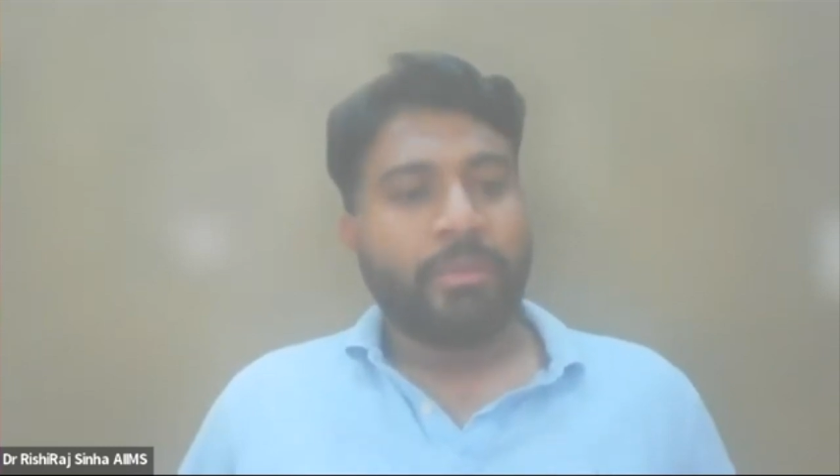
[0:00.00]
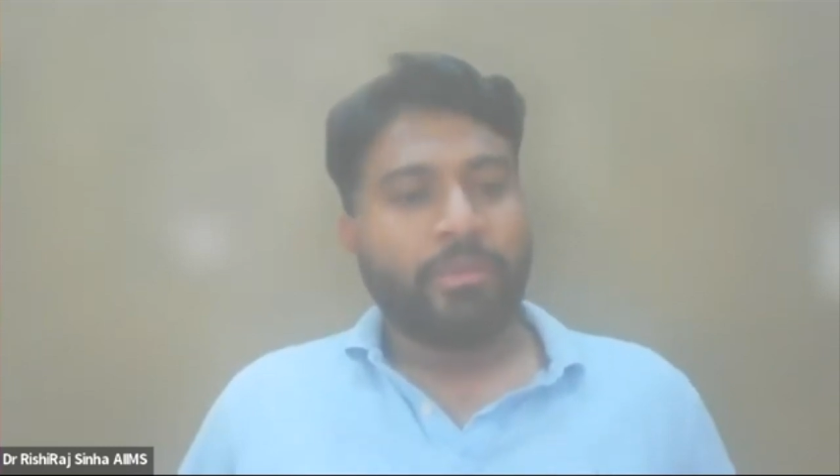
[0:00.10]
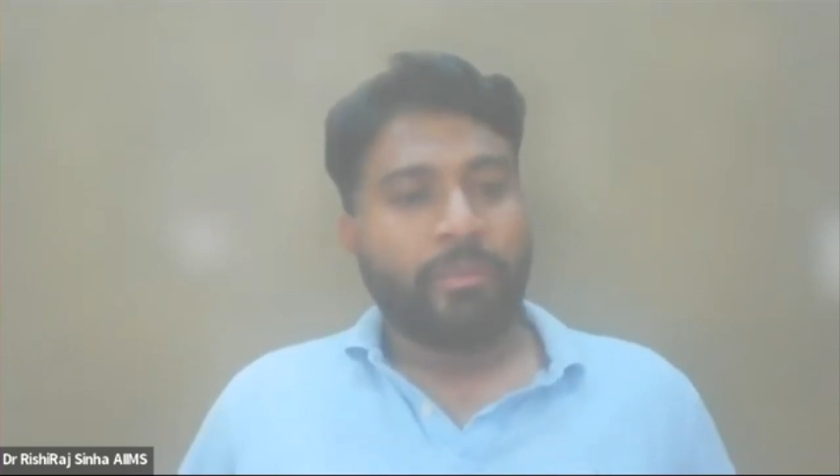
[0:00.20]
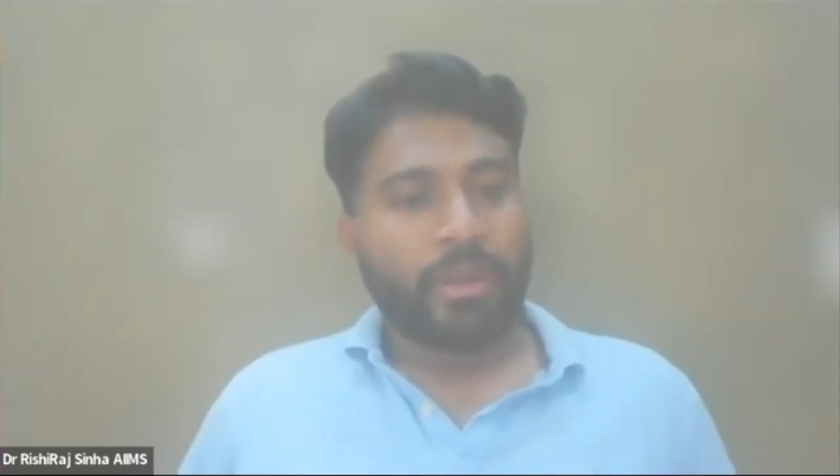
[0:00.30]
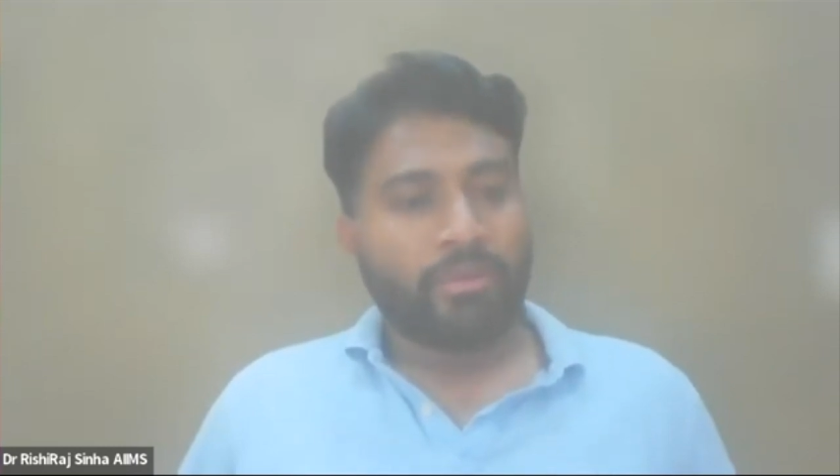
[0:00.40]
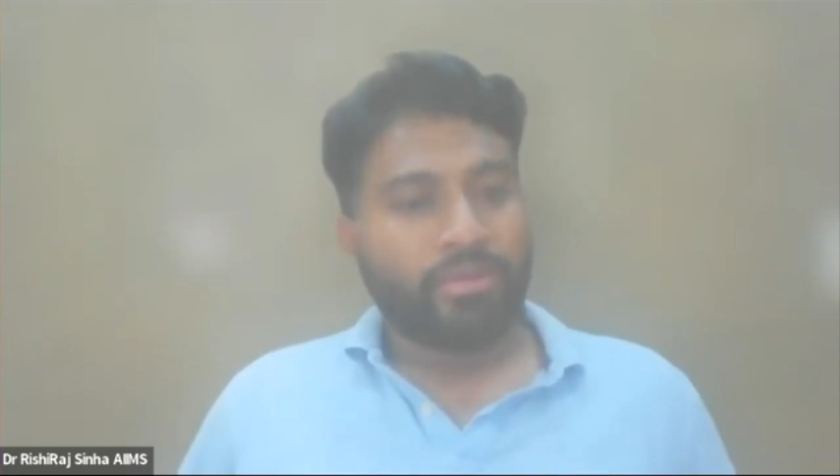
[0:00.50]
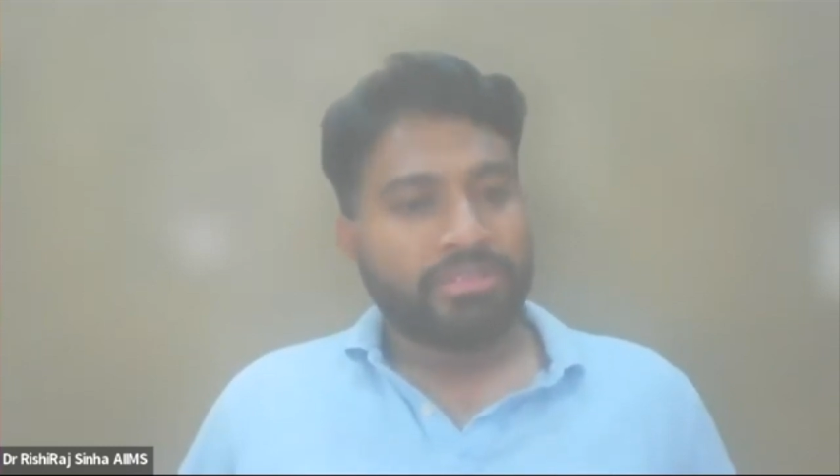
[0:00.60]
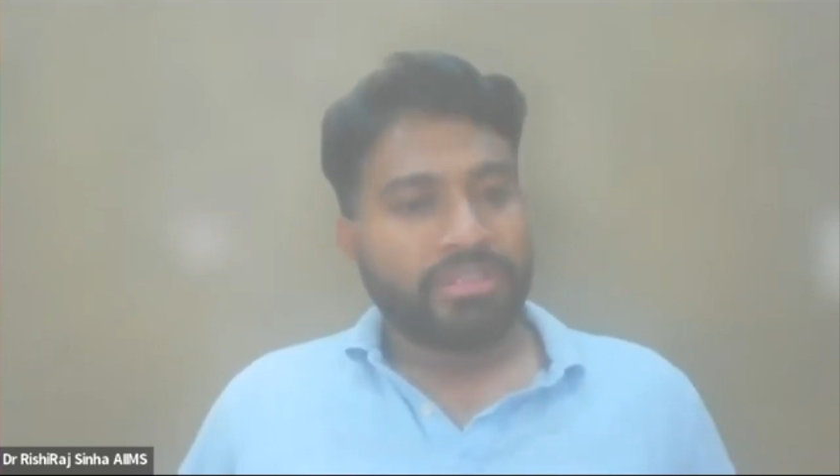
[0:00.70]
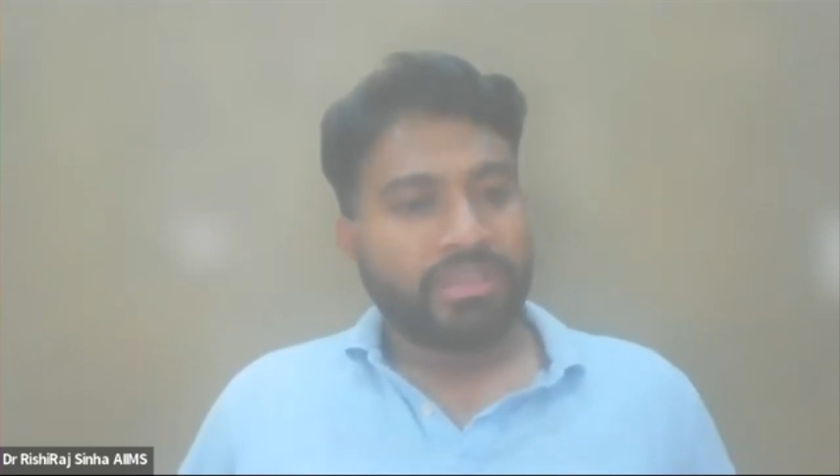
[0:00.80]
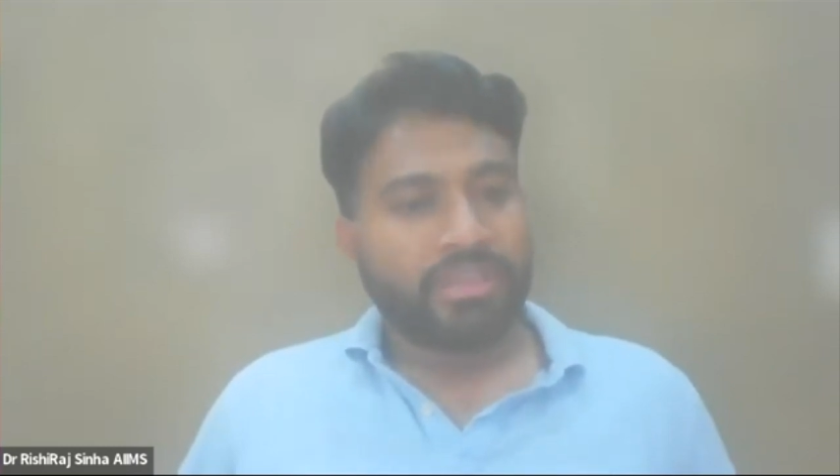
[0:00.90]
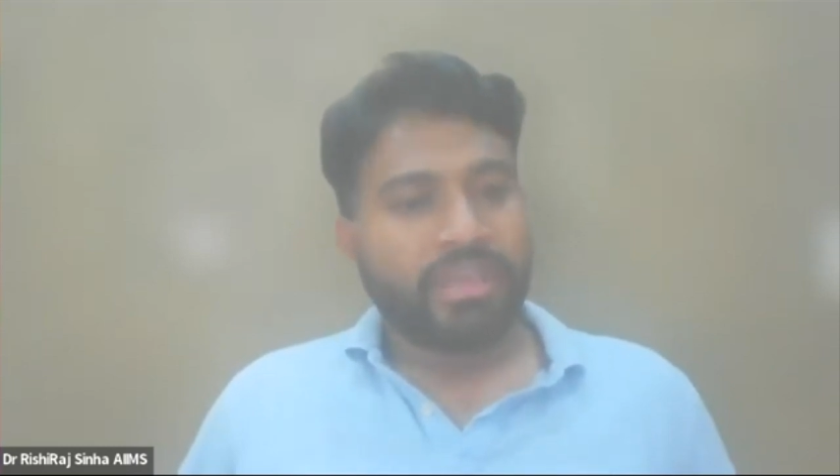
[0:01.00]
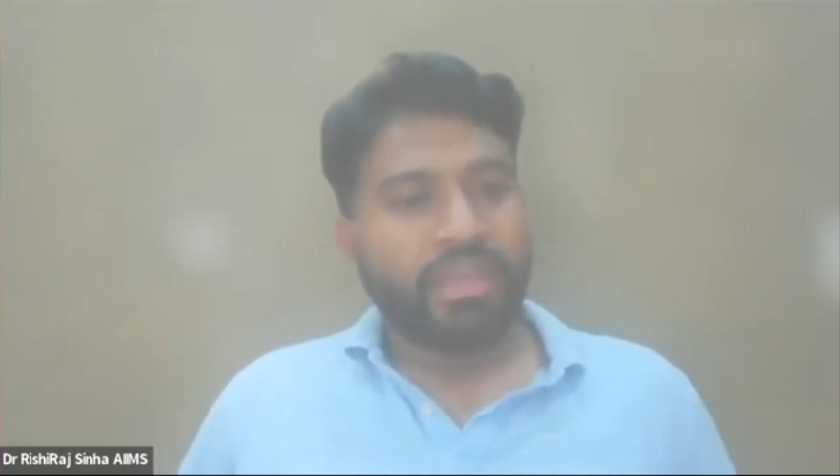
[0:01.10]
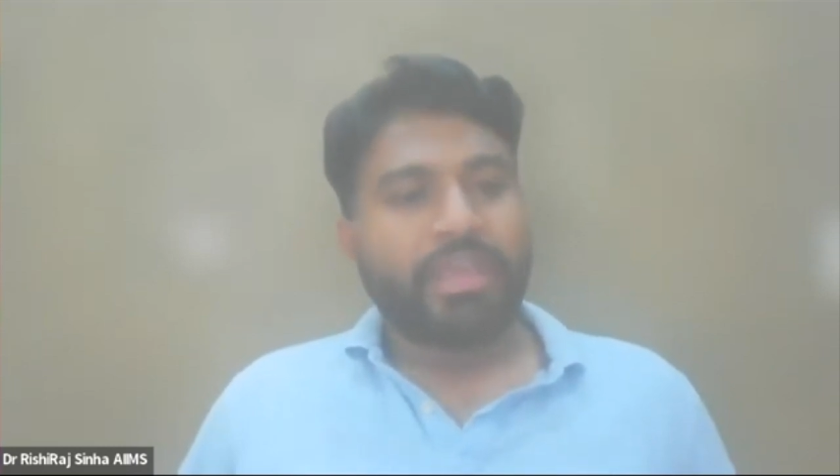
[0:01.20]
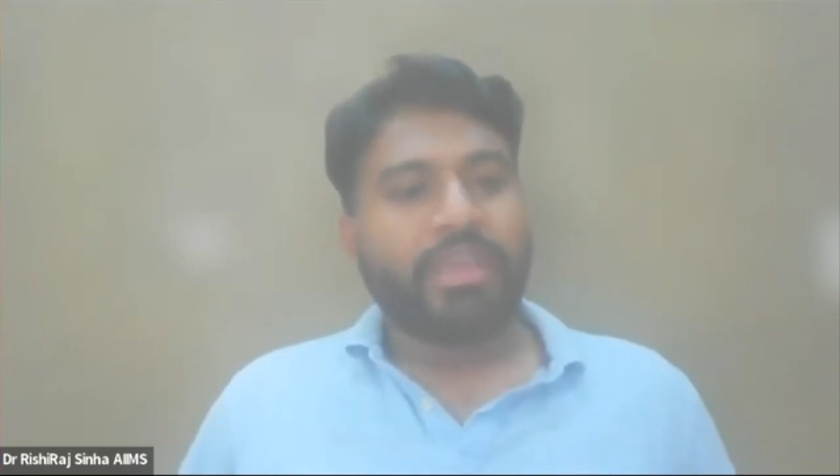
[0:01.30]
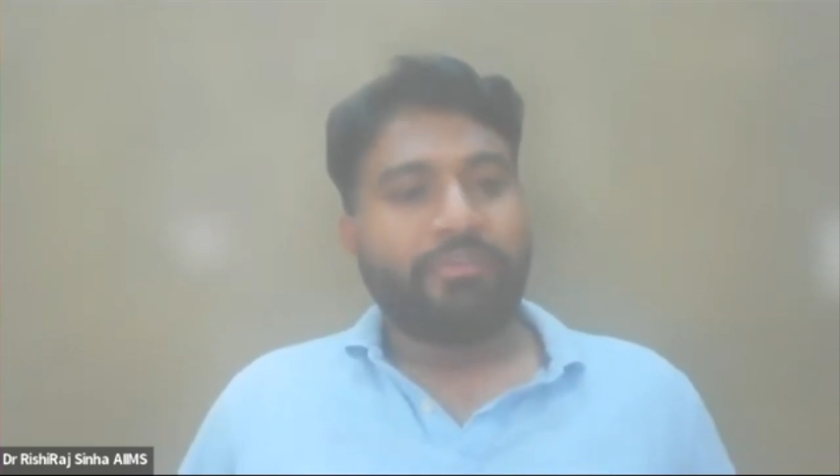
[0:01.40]
immunohematology,
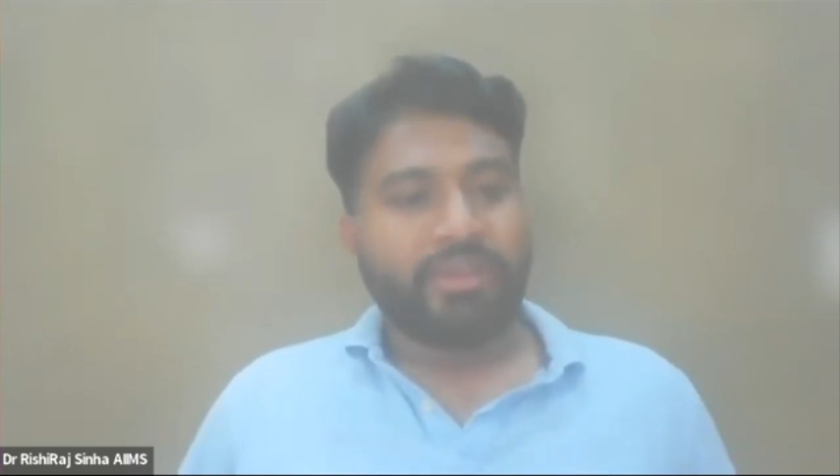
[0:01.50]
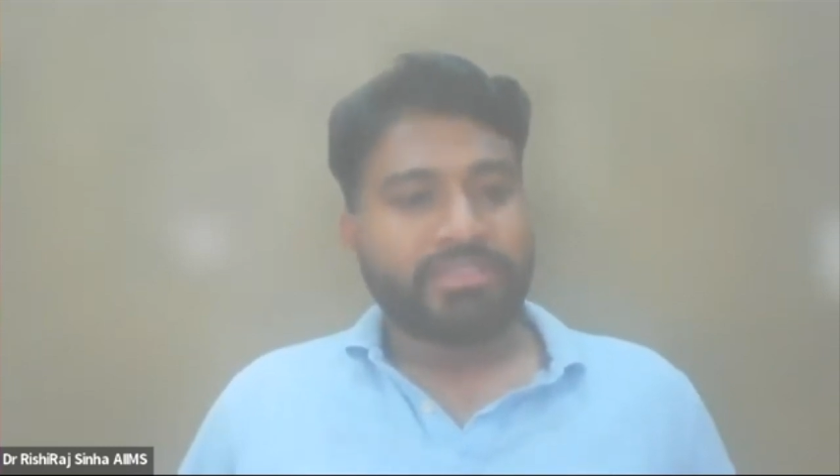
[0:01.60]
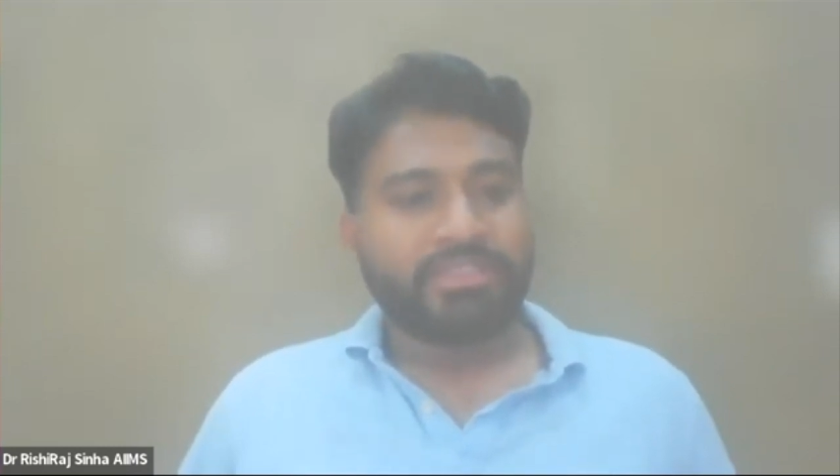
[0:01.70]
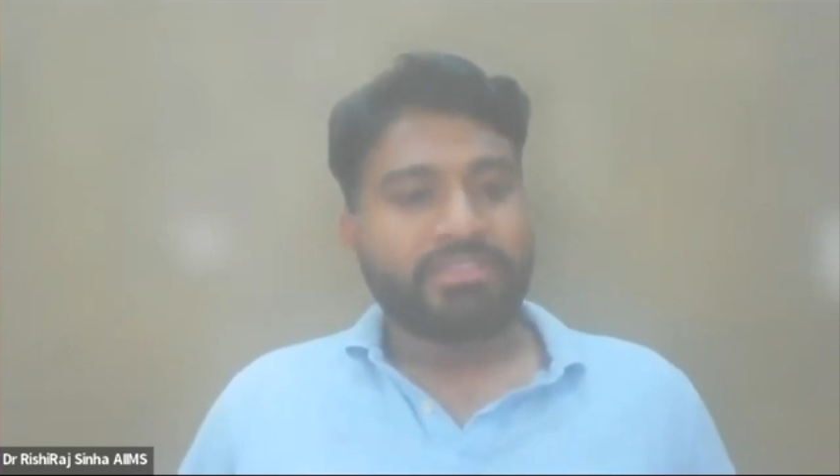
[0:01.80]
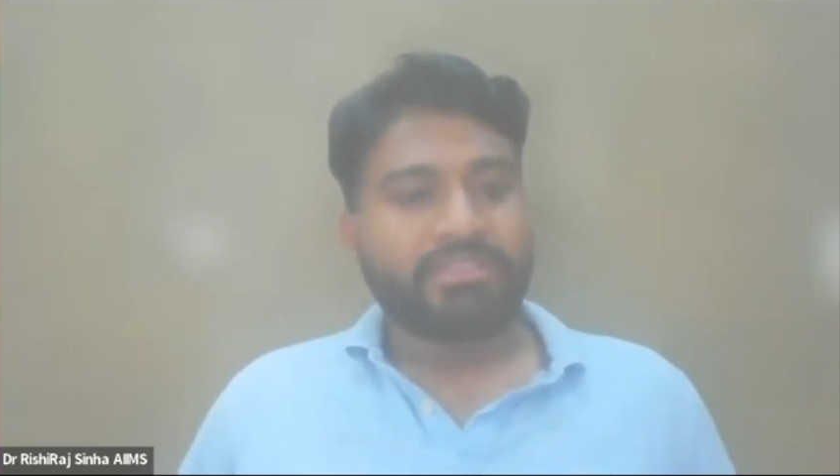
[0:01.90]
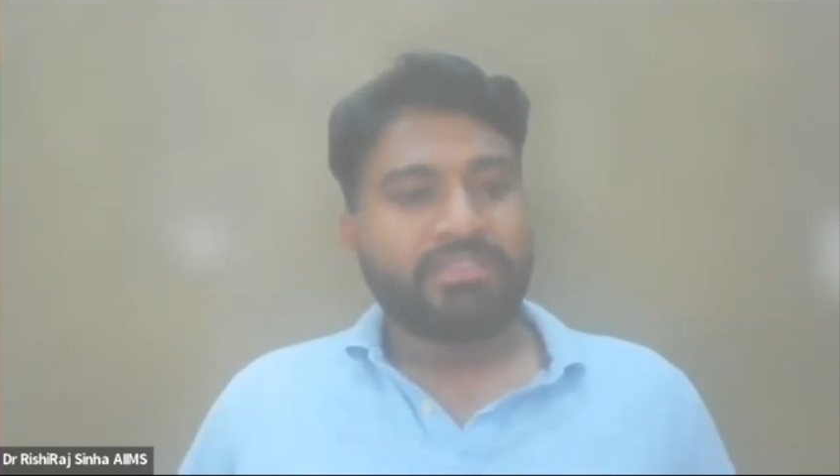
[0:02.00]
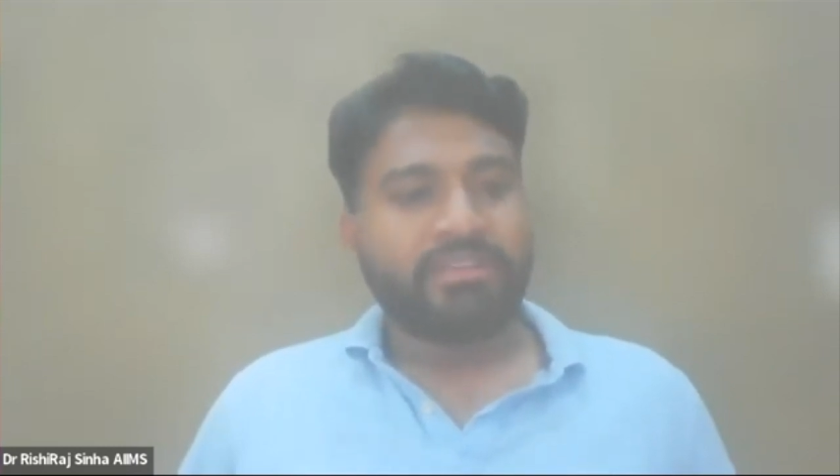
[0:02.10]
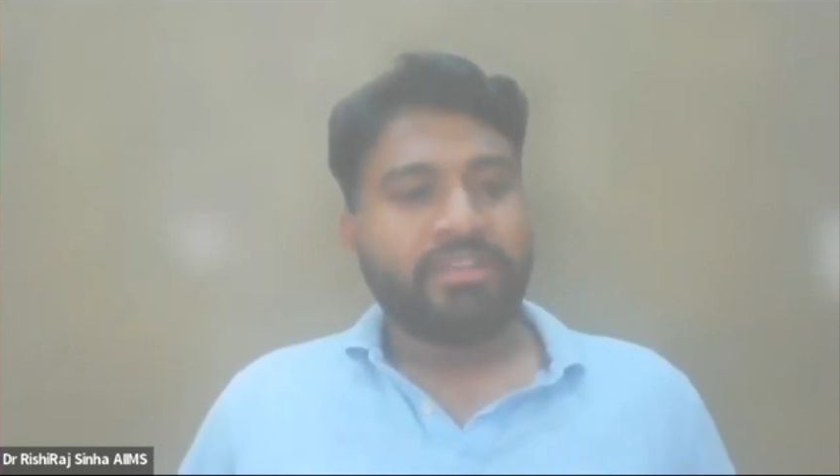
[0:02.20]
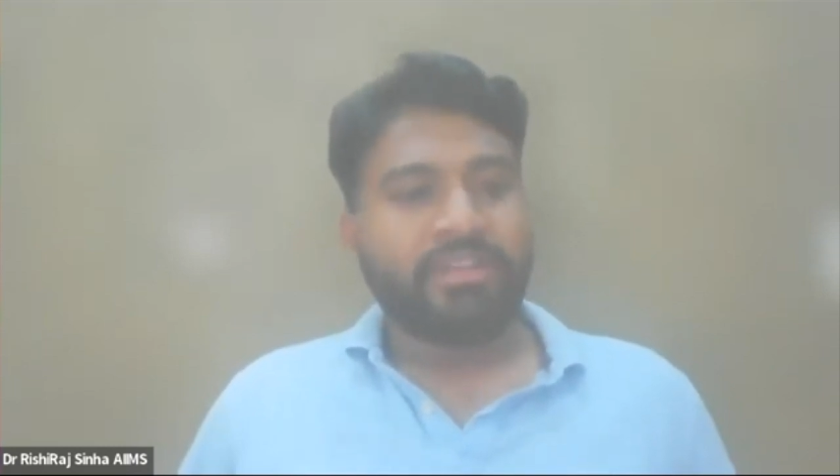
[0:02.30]
apheresis